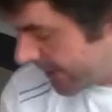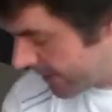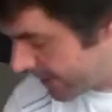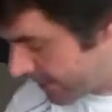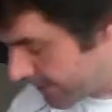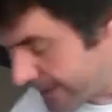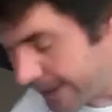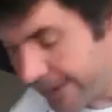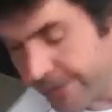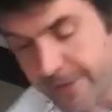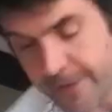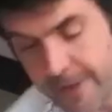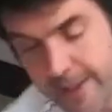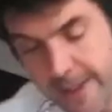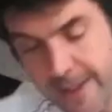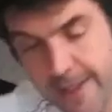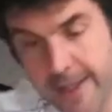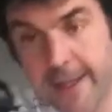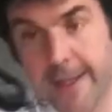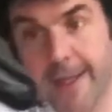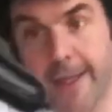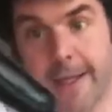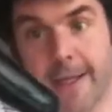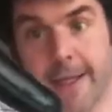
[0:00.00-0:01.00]
or we have to
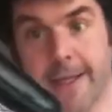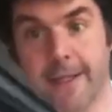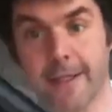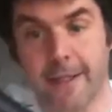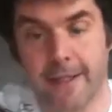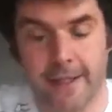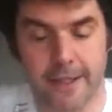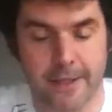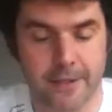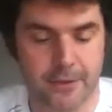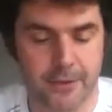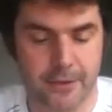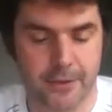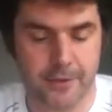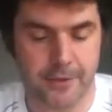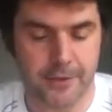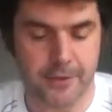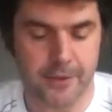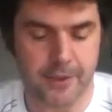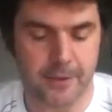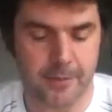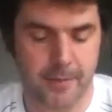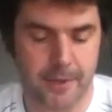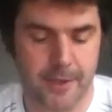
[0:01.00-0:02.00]

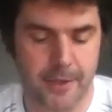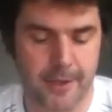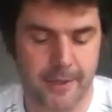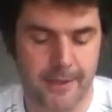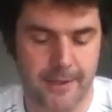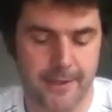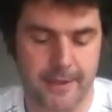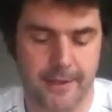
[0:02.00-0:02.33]
introduce the body.